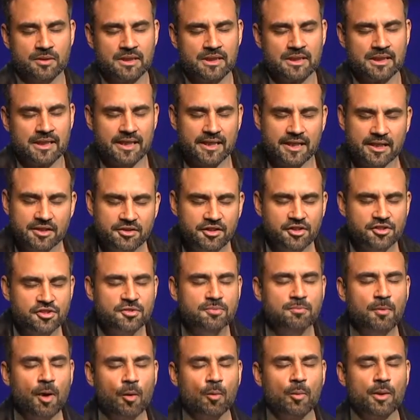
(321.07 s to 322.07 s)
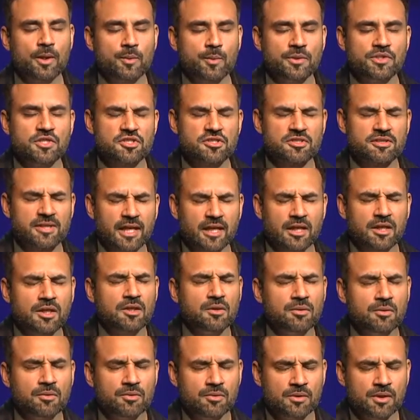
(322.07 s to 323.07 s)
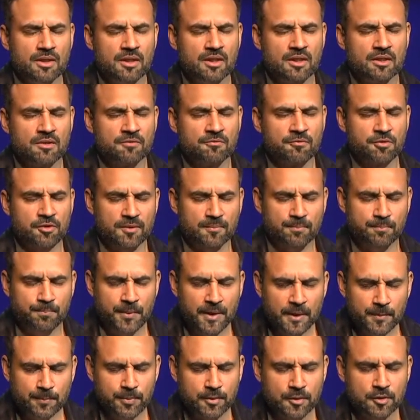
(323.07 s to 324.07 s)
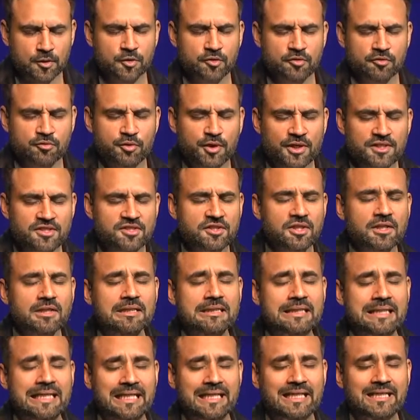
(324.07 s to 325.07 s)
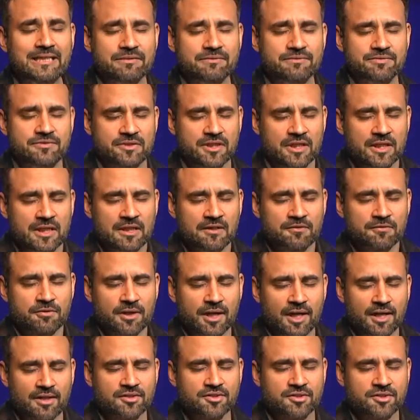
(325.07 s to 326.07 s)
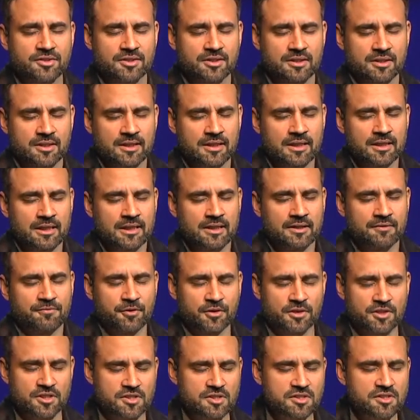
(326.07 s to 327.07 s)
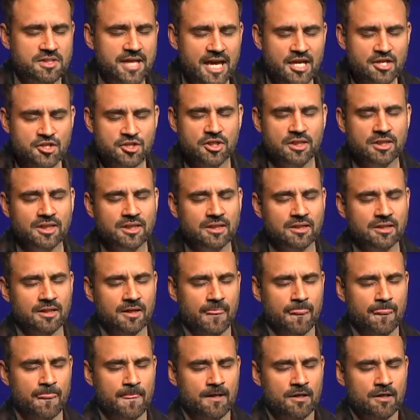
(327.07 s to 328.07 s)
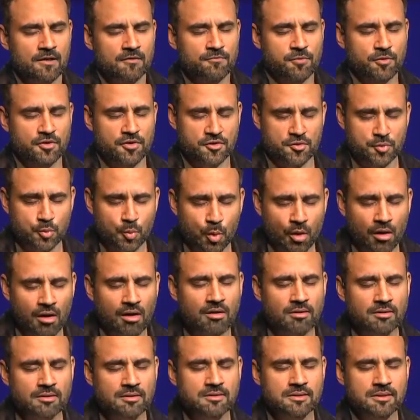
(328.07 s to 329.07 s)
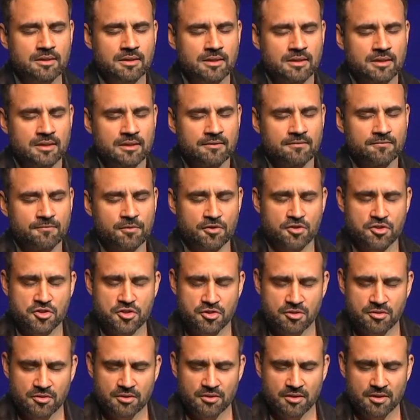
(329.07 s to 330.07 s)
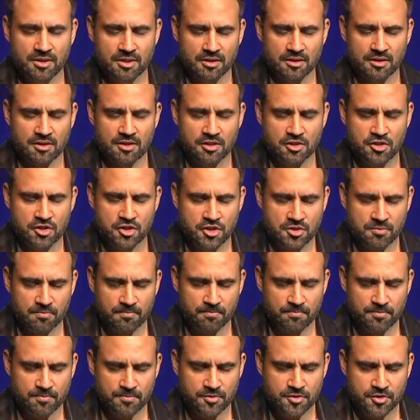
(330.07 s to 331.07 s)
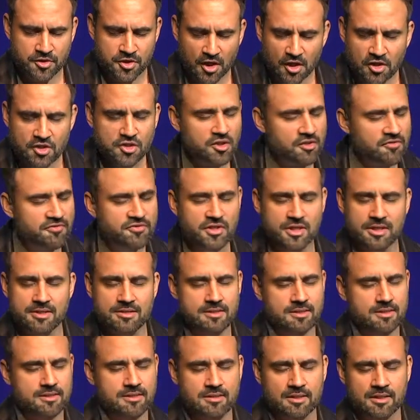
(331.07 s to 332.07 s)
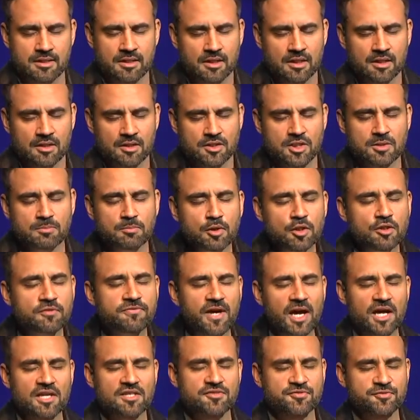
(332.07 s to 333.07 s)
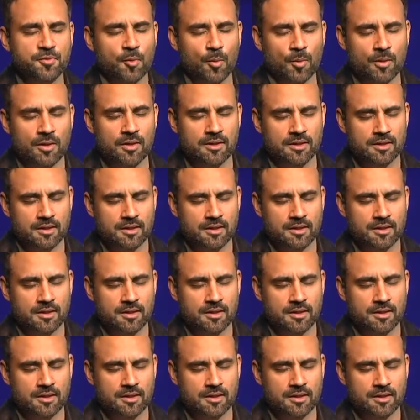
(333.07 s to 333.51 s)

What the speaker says: And in this moment, we just thank you for the people who've risked their lives for us, for this nation, for this world, for the church of Jesus, to move us forward